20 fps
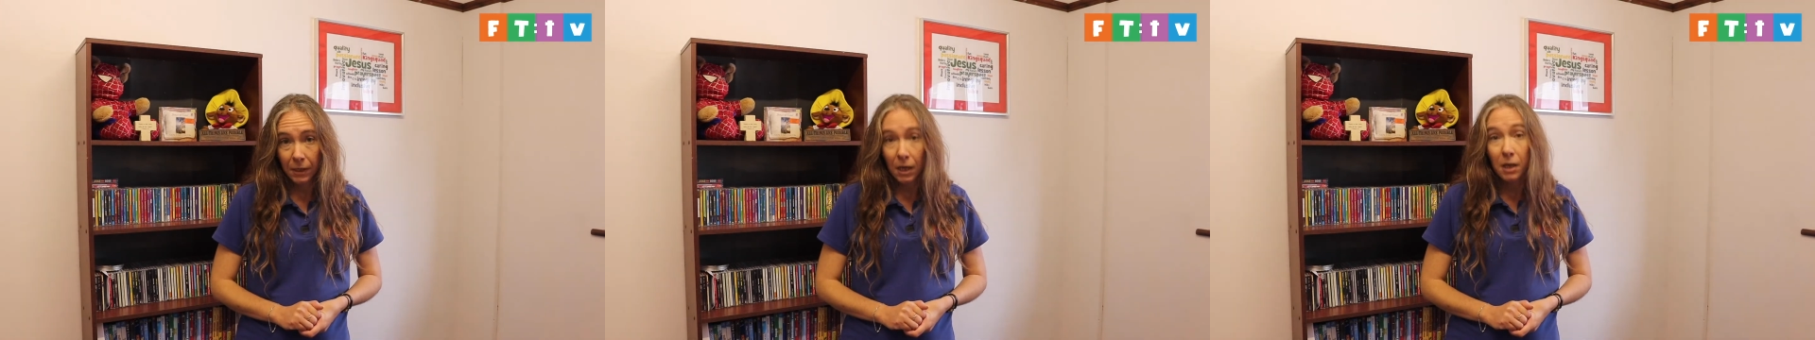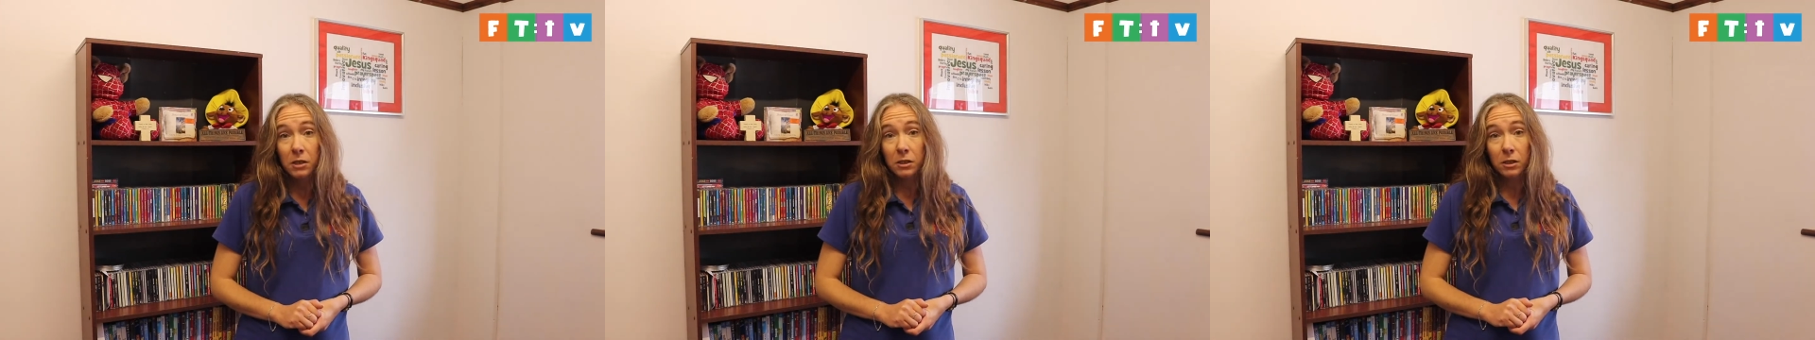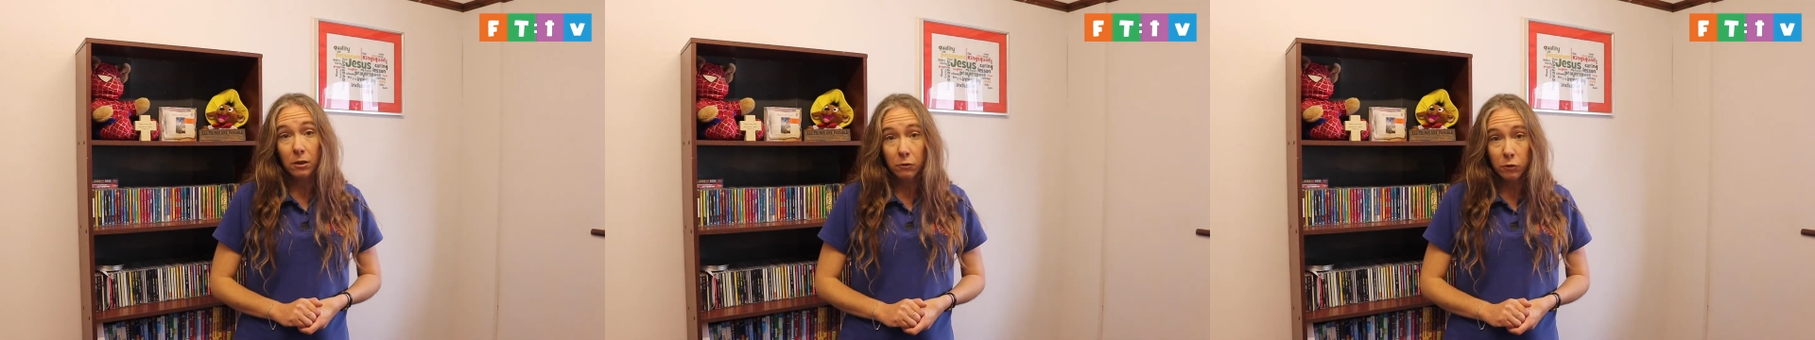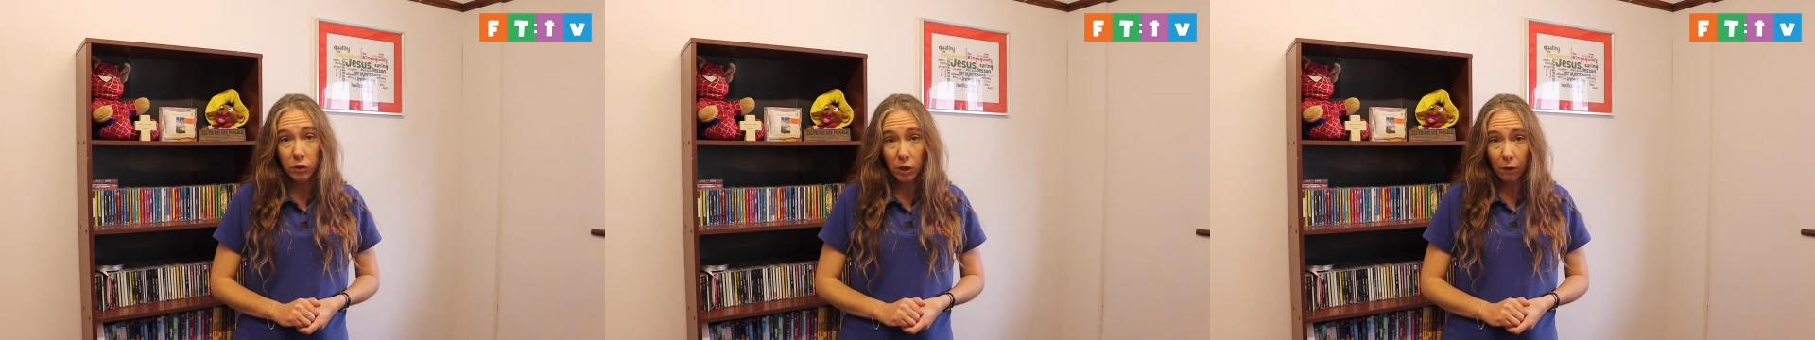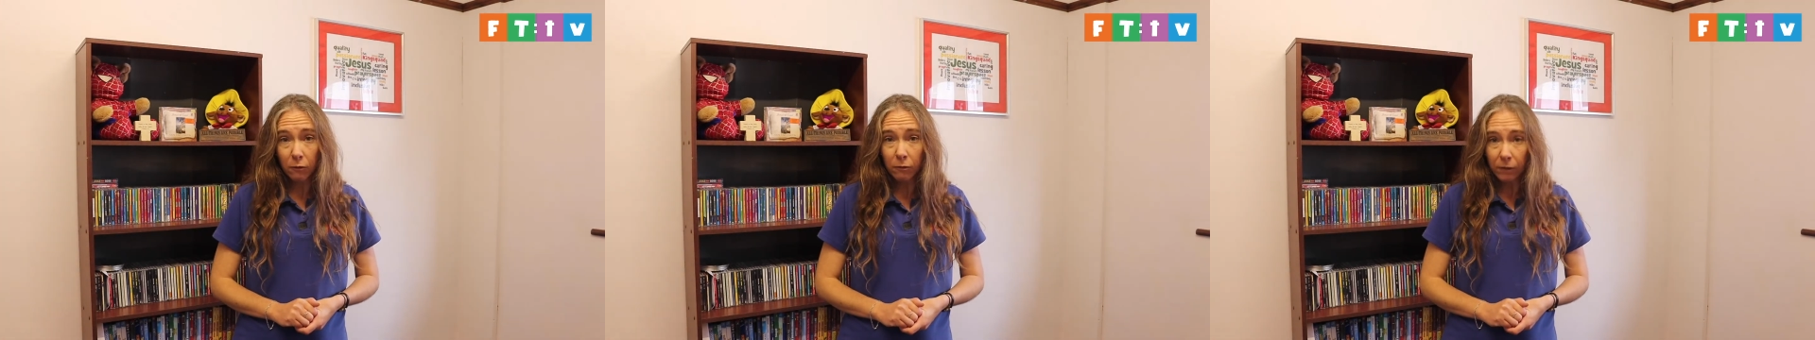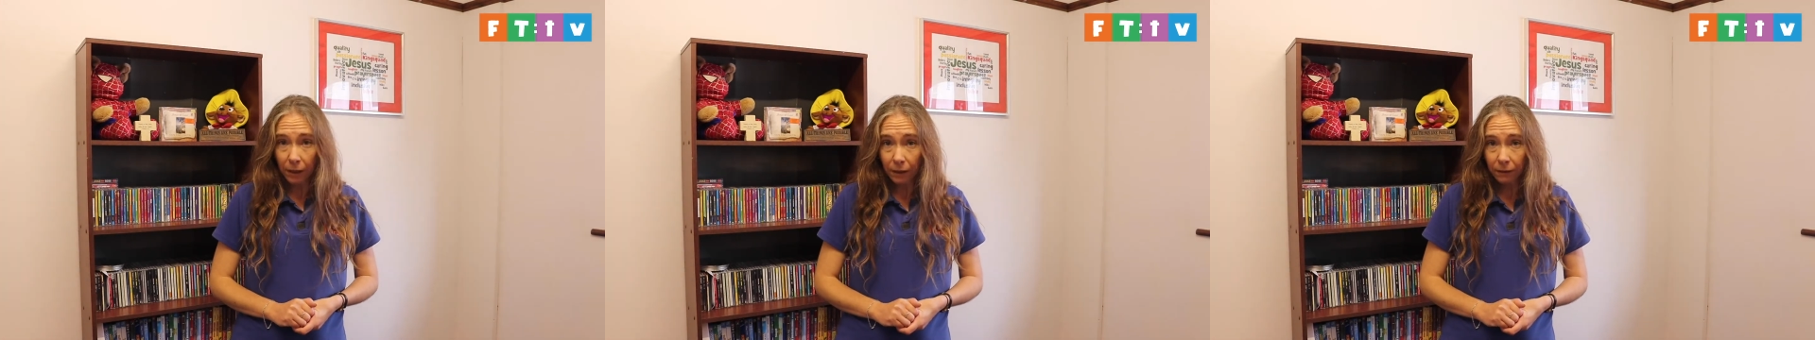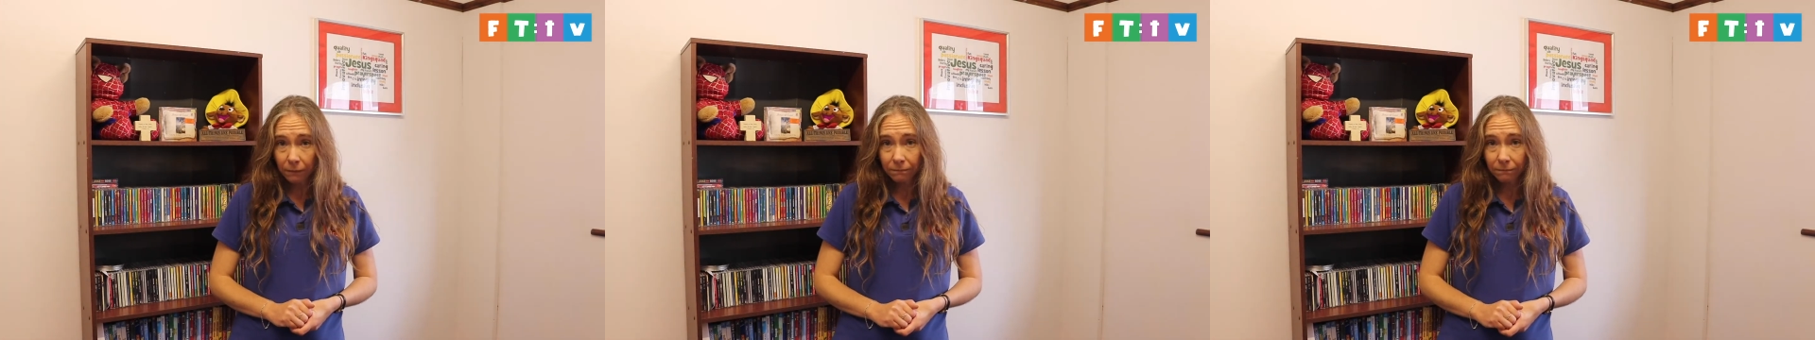So
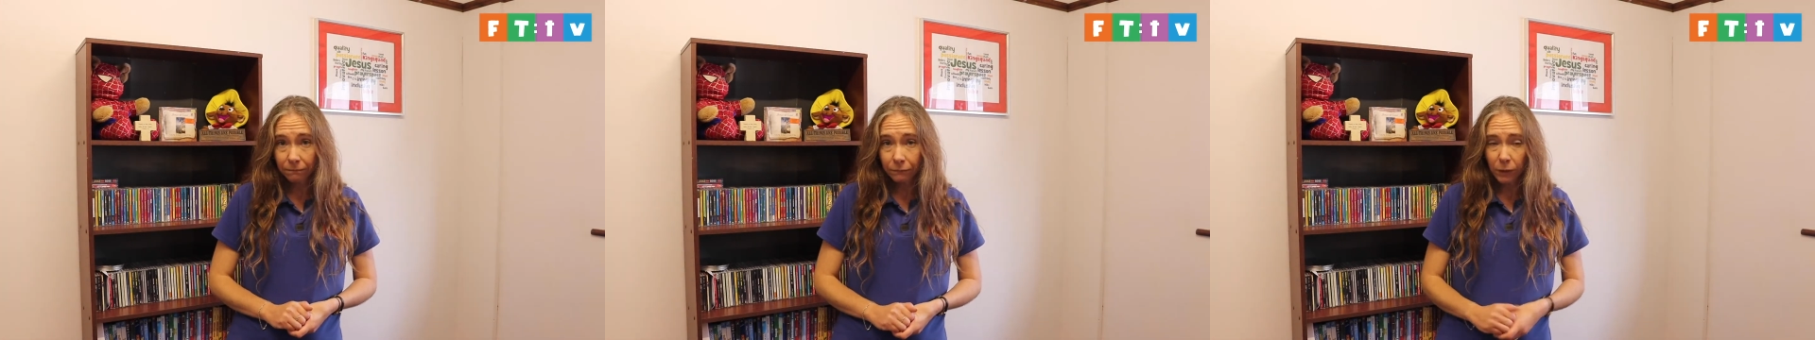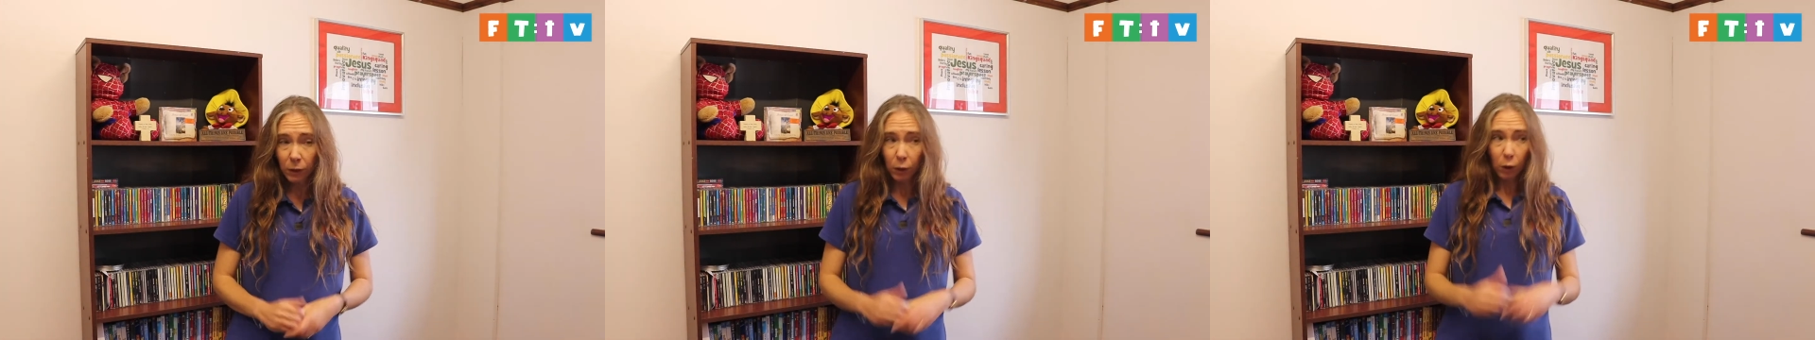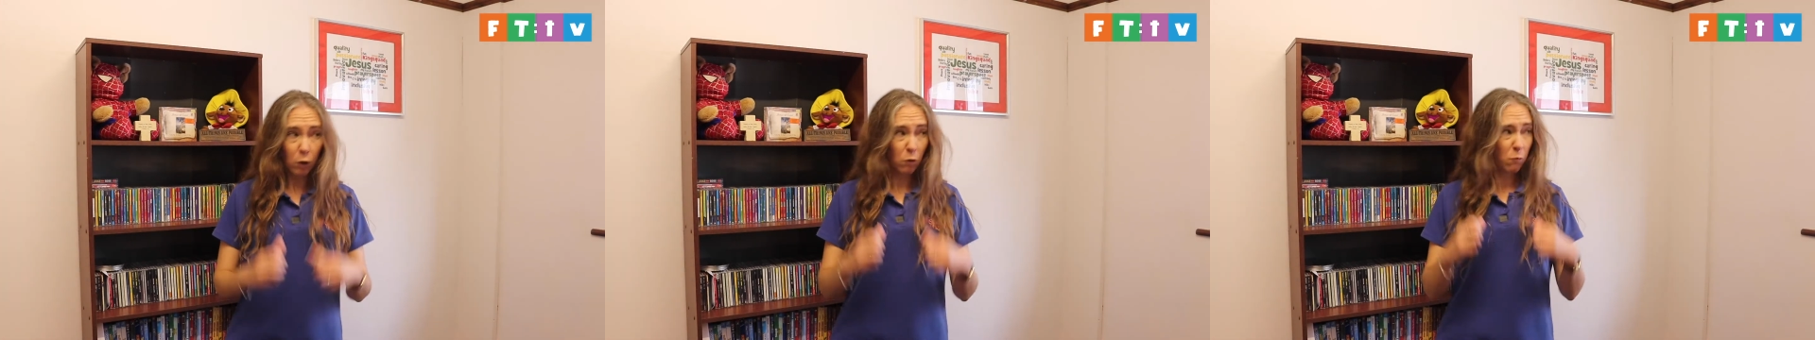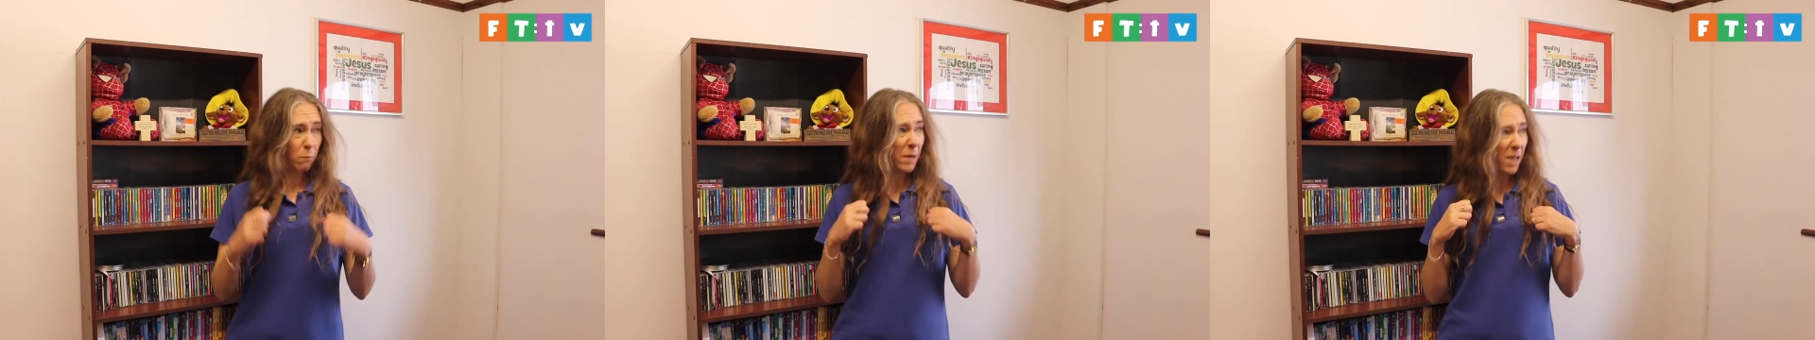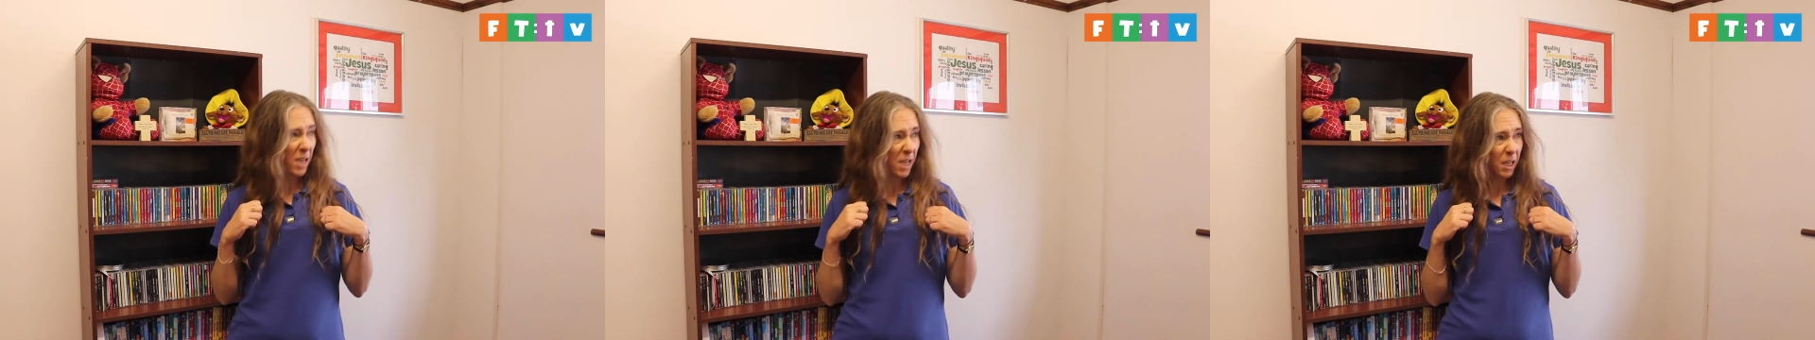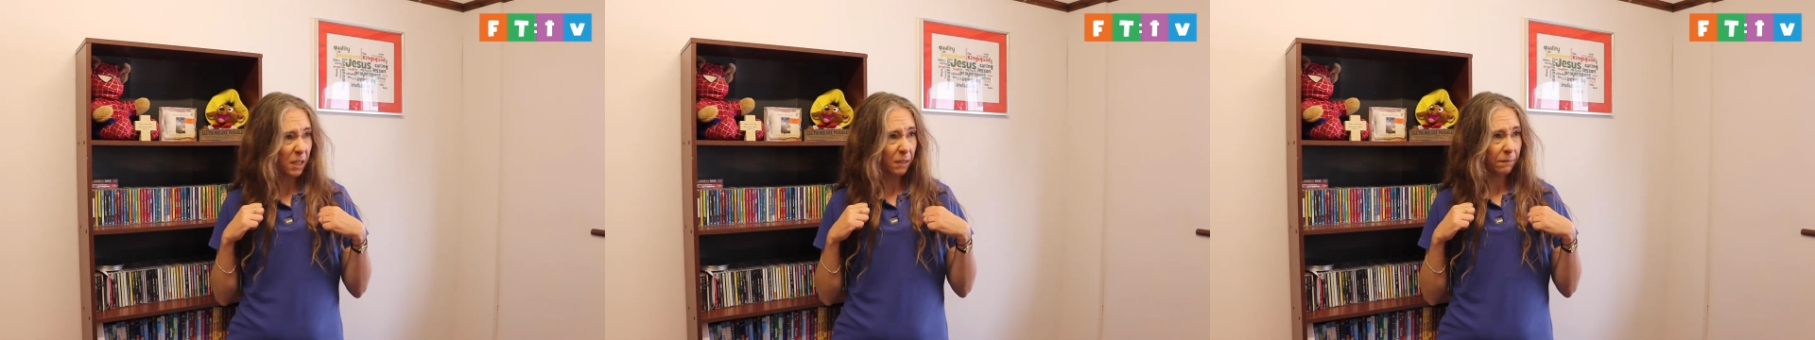Jonah, who, me?